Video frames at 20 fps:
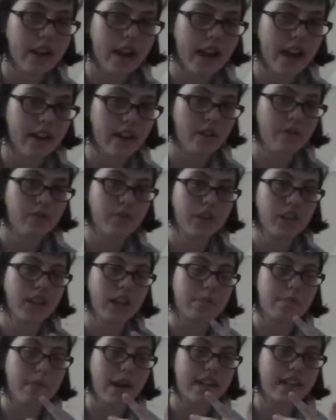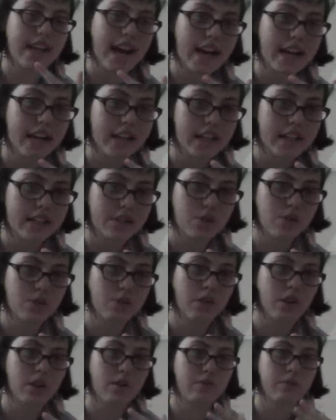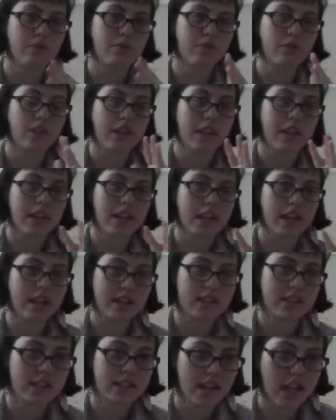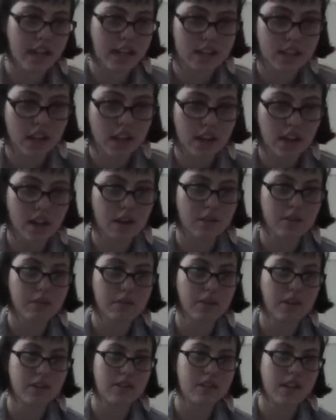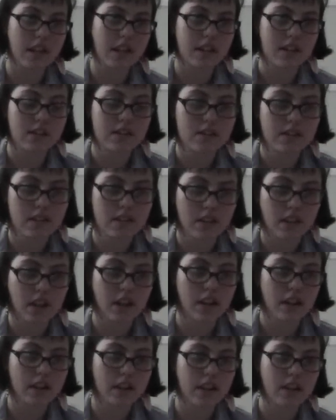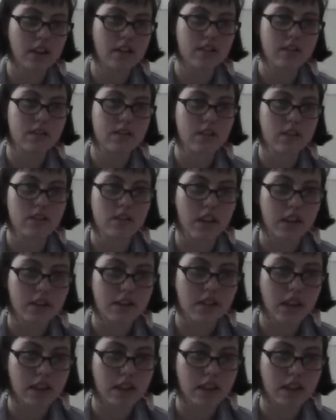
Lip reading: I feel like my dad is sort of in a state of a 6. He is a 6.